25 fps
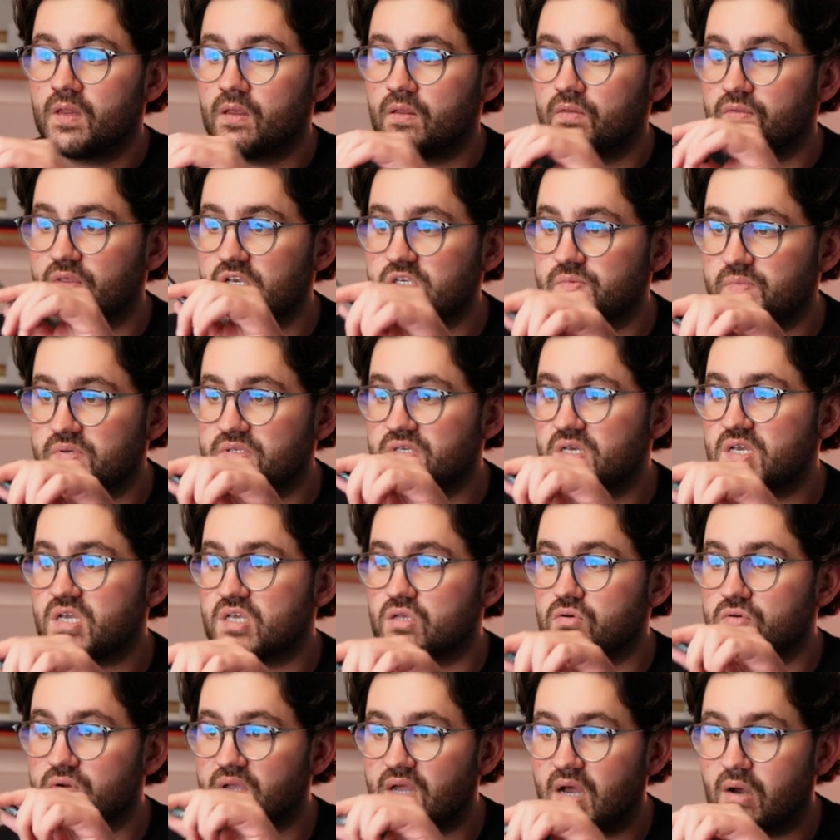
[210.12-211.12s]
This
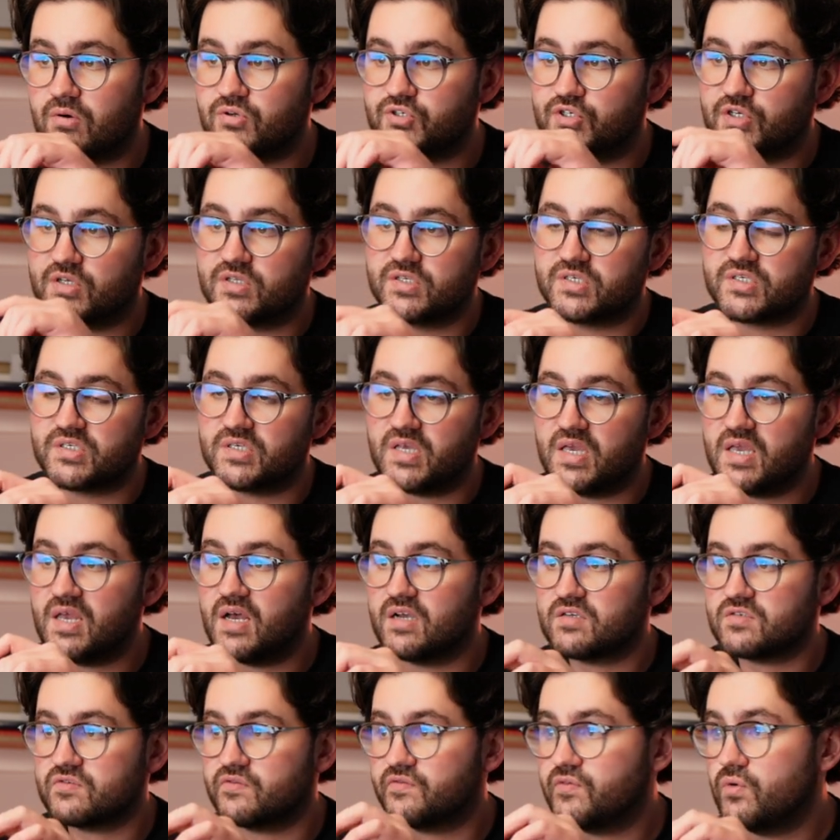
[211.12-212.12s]
particular account, as you can see,
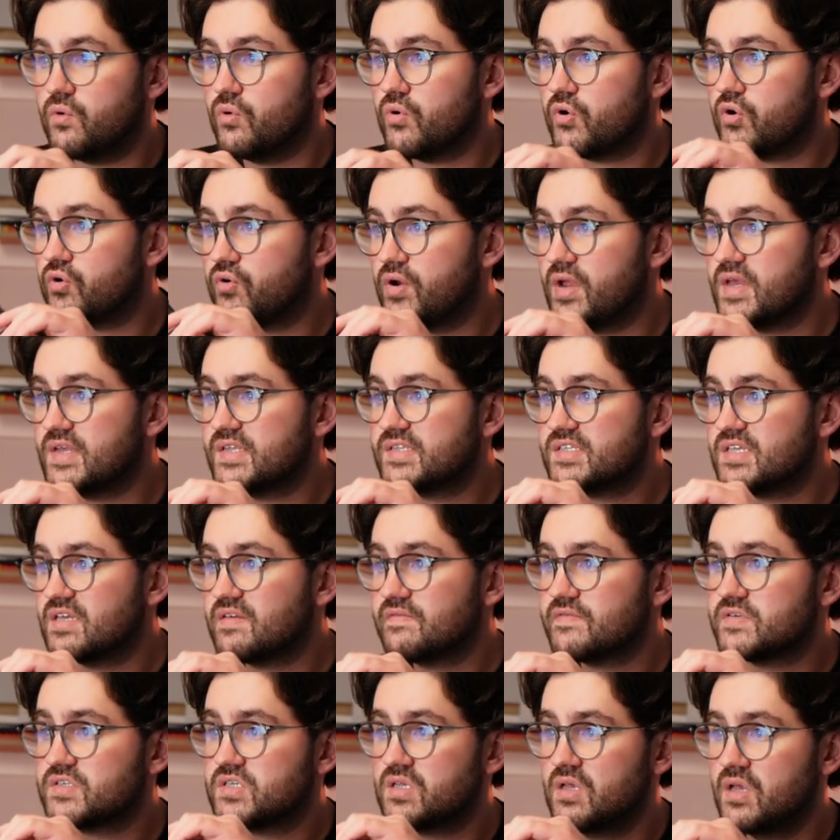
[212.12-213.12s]
has 4
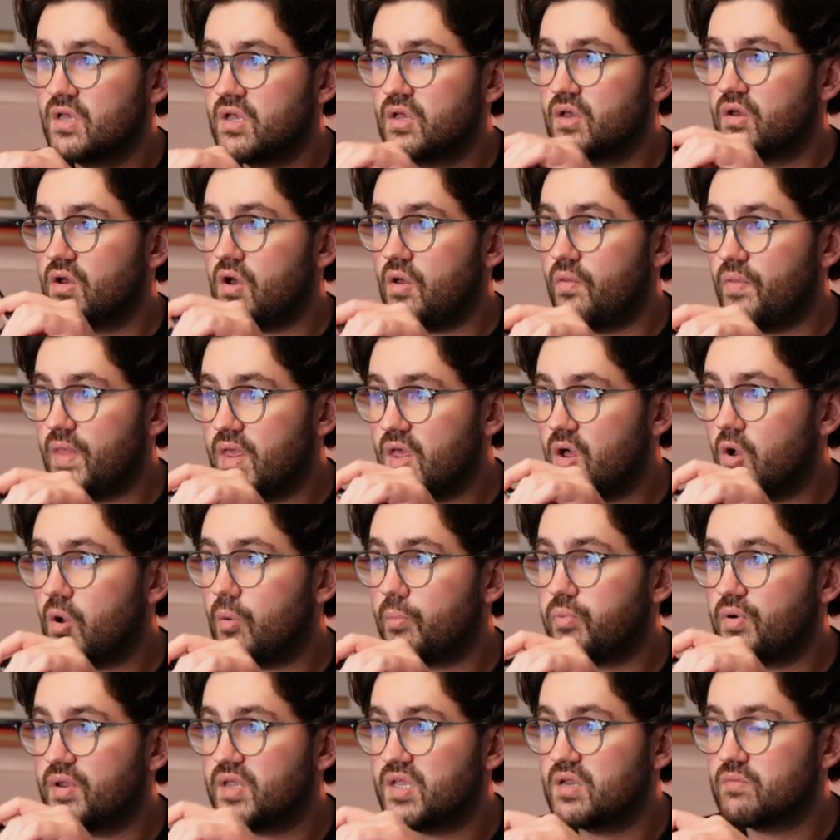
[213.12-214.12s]
creatives and they all
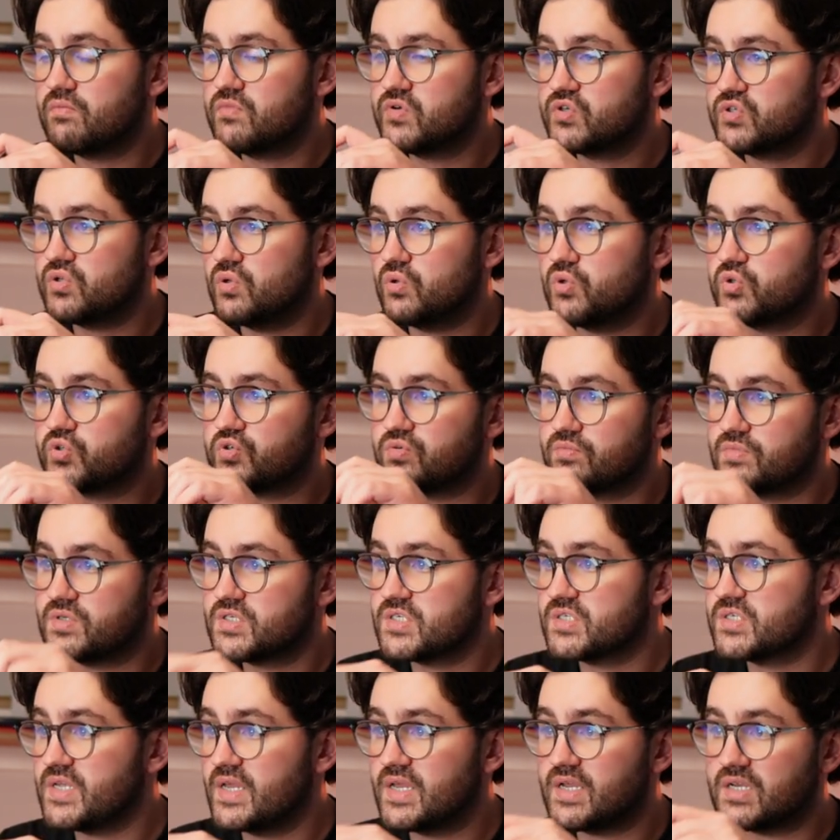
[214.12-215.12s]
bring in results from
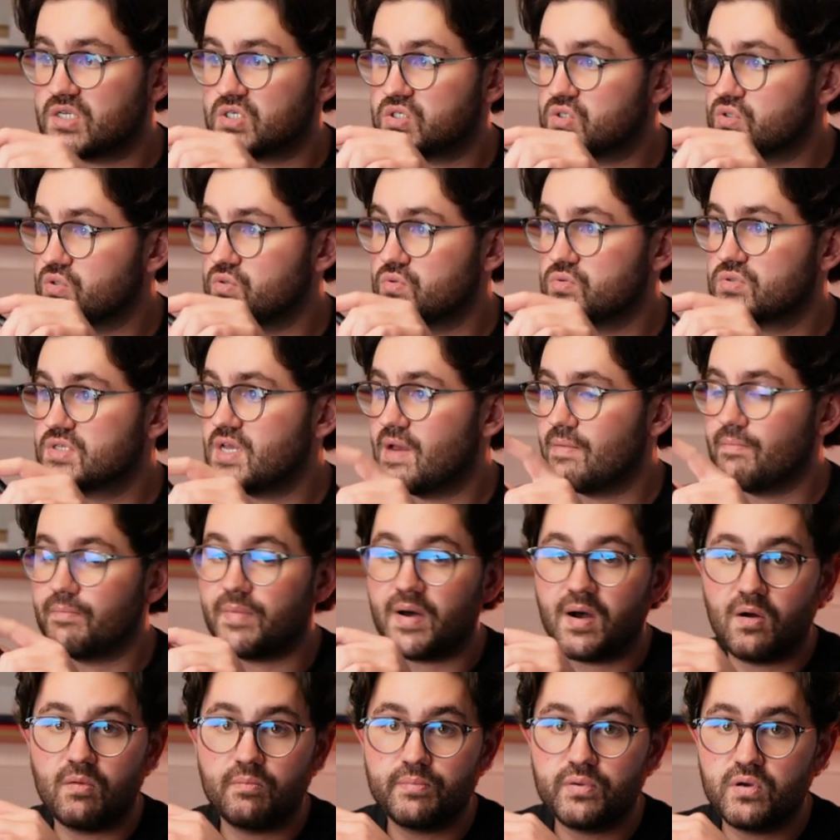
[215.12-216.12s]
£6 to
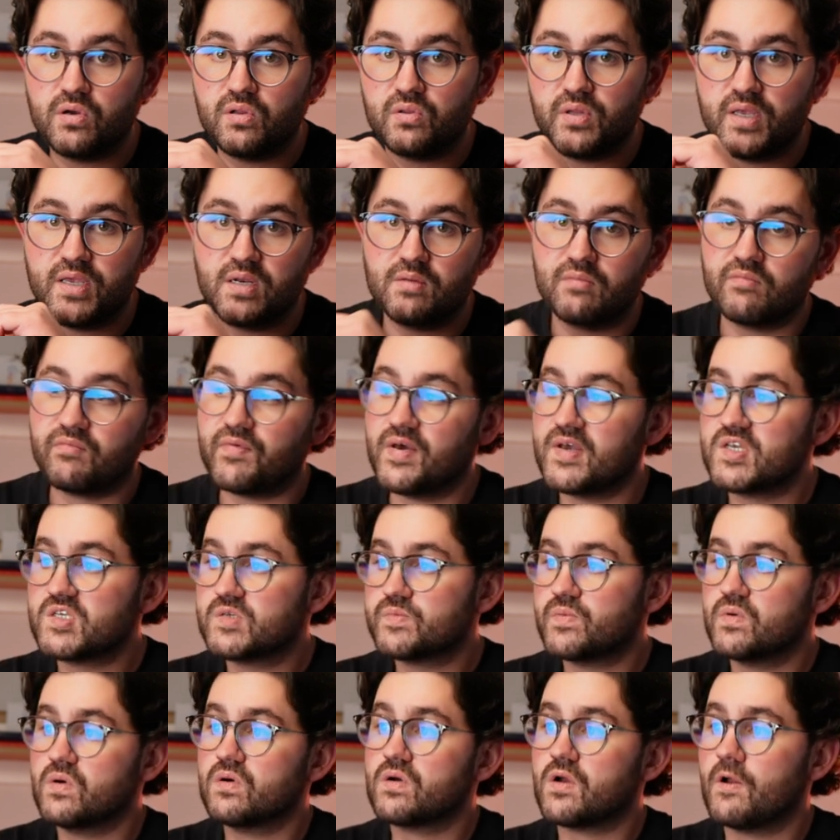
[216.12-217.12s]
£10 per lead on
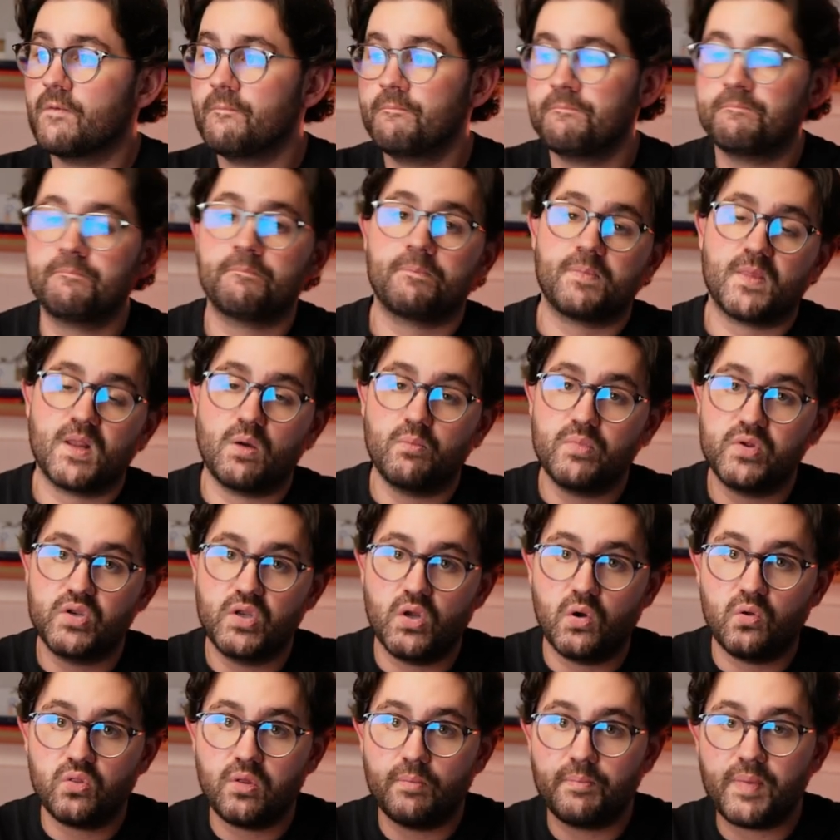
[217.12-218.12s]
Facebook. And we
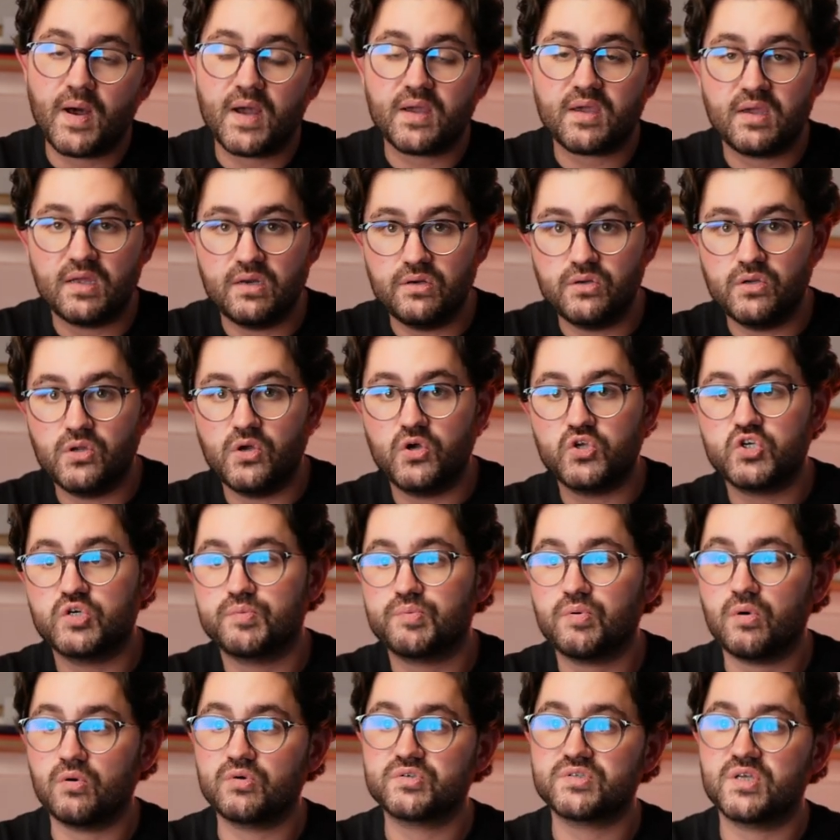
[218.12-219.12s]
know the back-end nurture
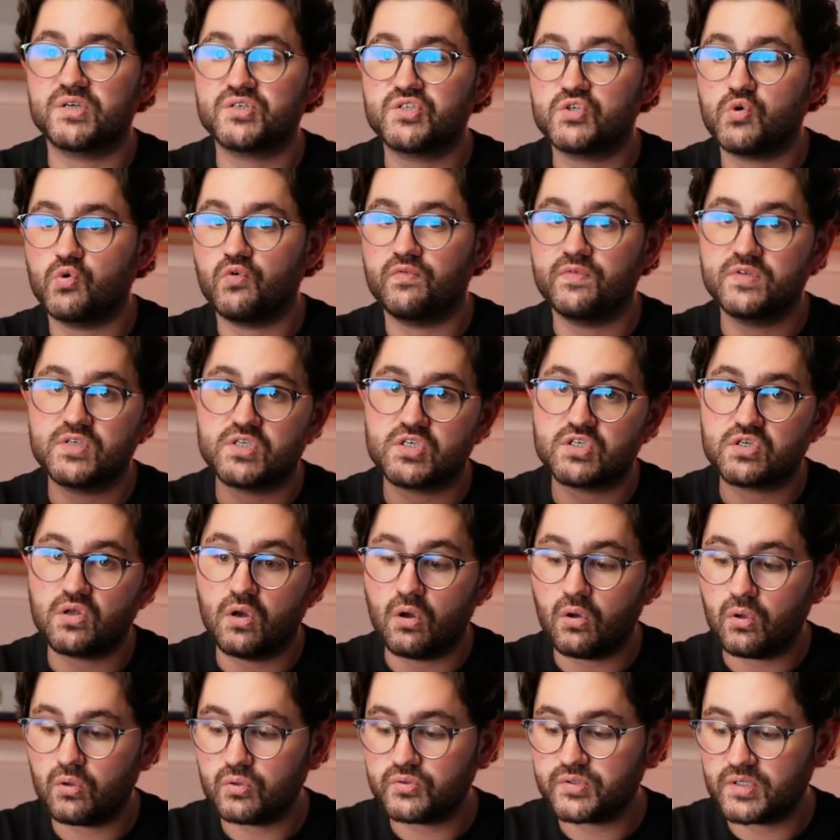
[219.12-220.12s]
process that we've
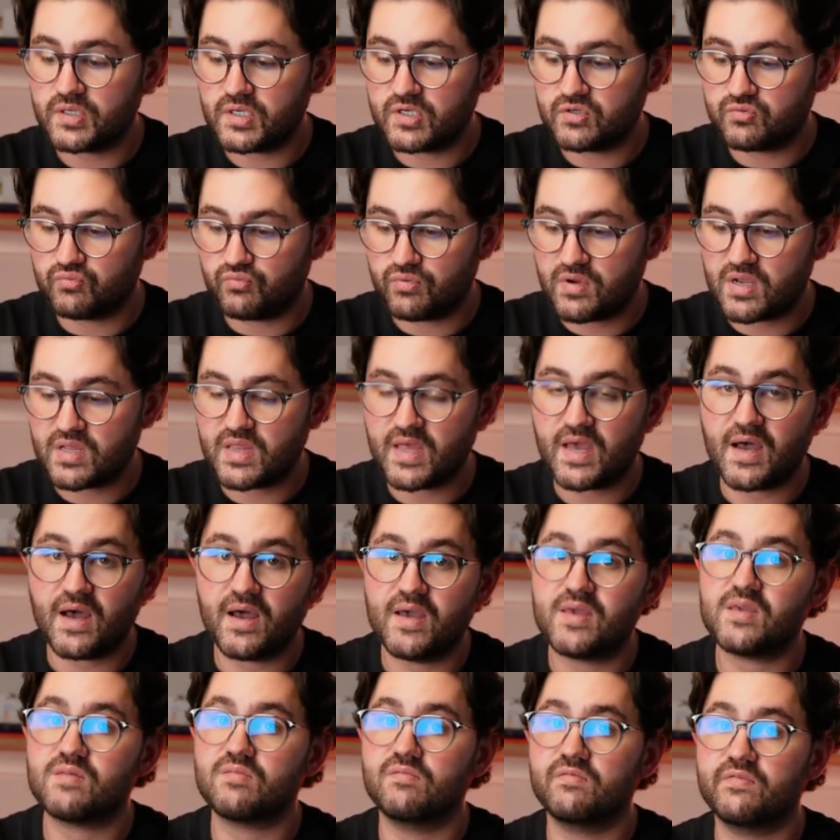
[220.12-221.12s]
installed is really
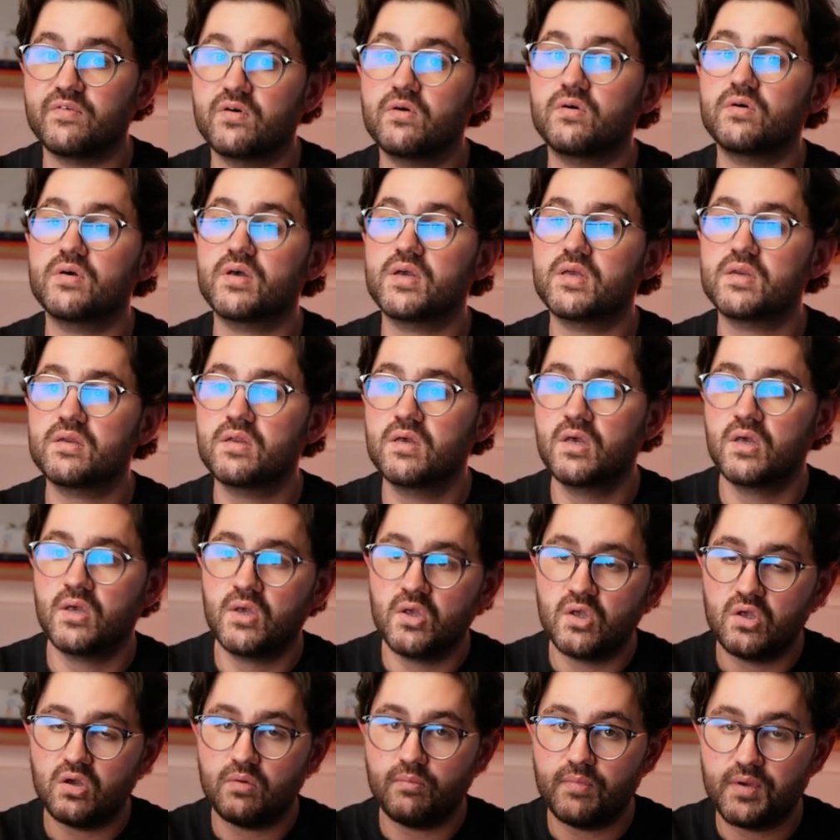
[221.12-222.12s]
high converting
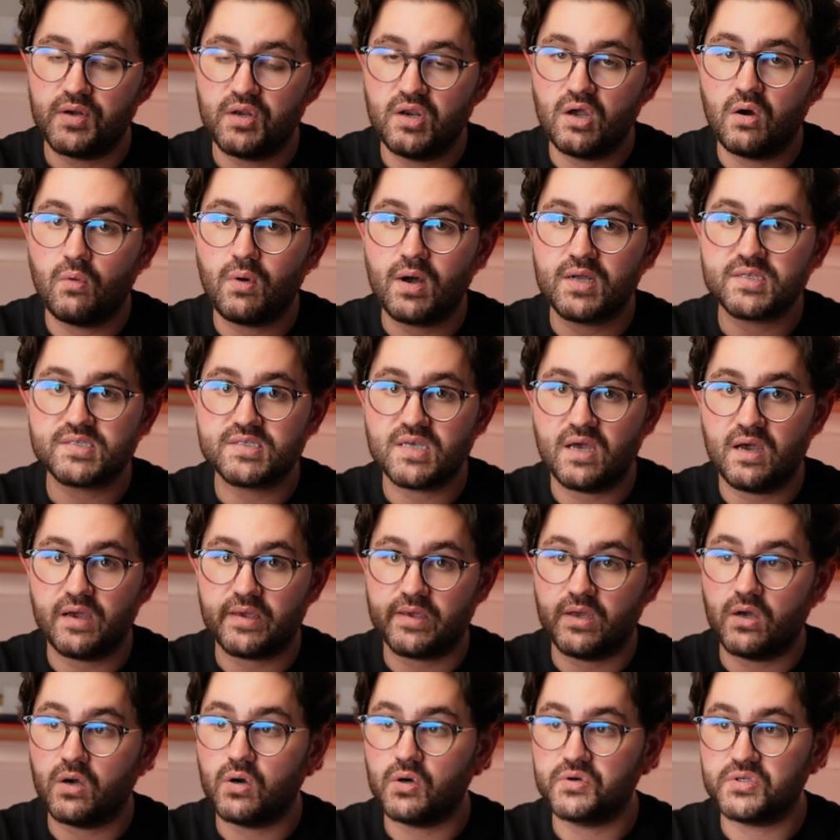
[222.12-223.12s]
and we know our
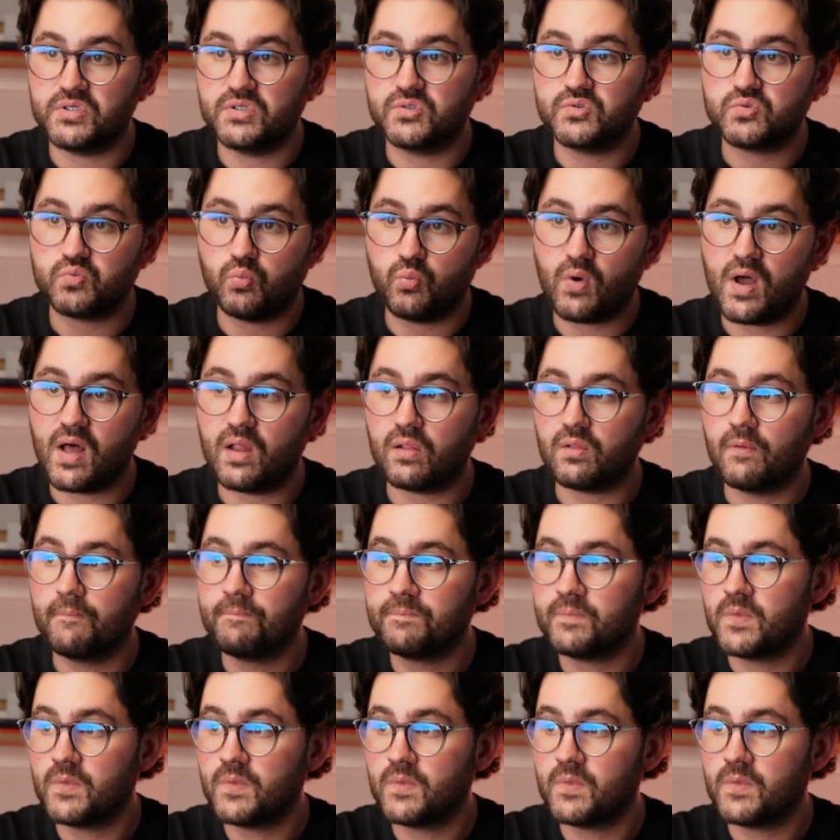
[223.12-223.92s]
target audience well.